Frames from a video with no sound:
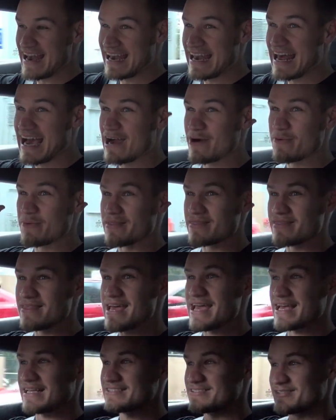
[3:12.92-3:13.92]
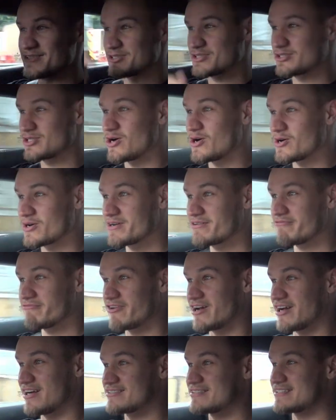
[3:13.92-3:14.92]
Now with this, the stock
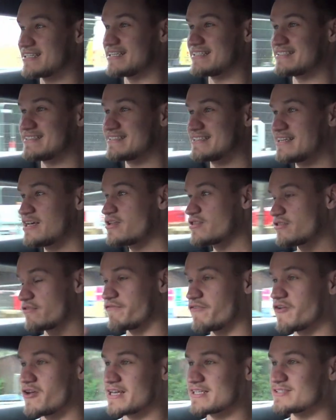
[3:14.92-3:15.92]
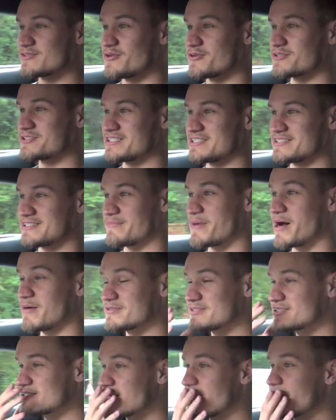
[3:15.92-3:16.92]
versus the full exhaust system,
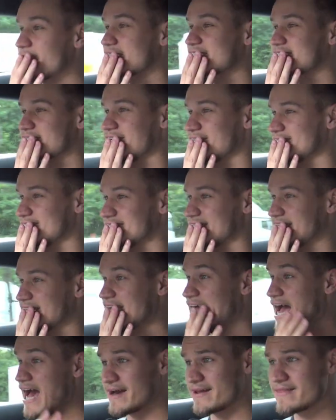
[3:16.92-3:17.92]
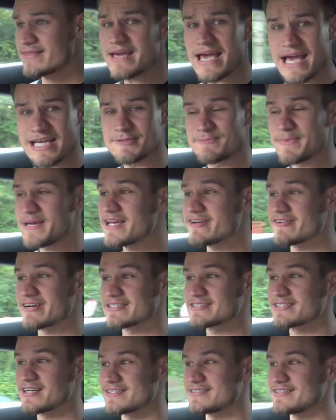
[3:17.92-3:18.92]
I'm so excited. And I think SB are
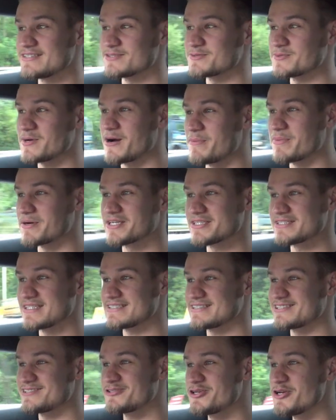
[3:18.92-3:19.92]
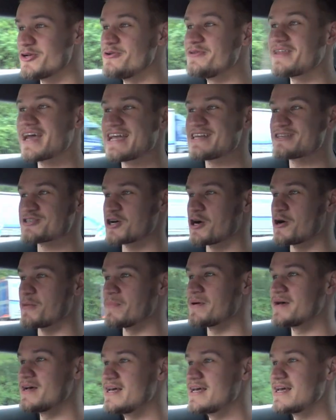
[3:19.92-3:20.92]
excited as well, because it's a 2-day job.
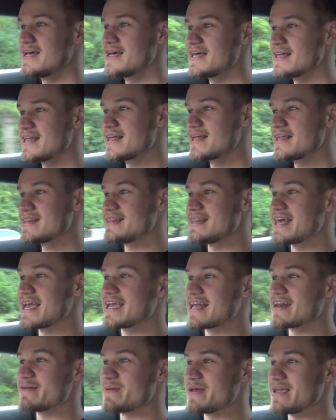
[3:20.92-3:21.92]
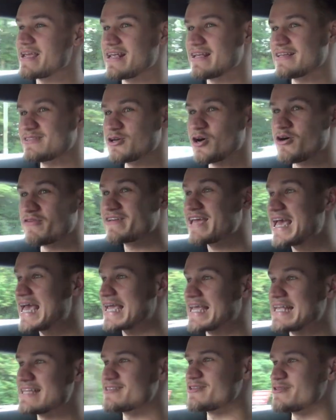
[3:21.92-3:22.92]
They're going to be sort of
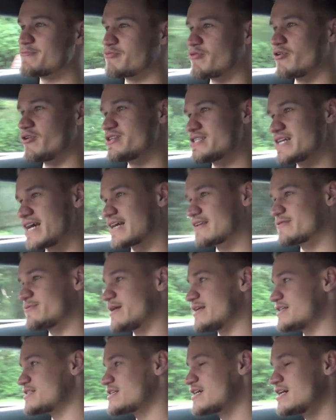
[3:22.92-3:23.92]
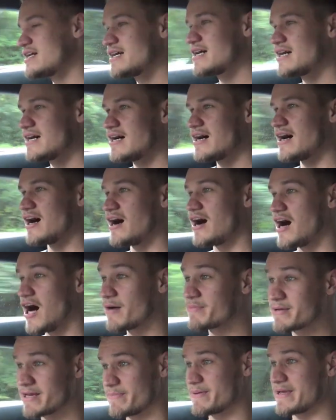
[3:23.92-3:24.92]
getting into the project, which
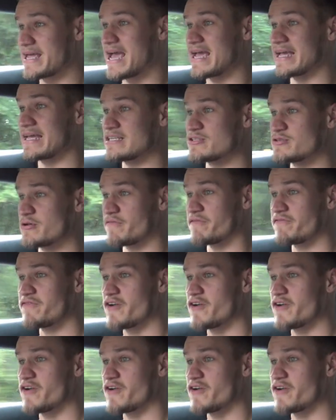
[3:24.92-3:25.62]
I'm going to be getting into, and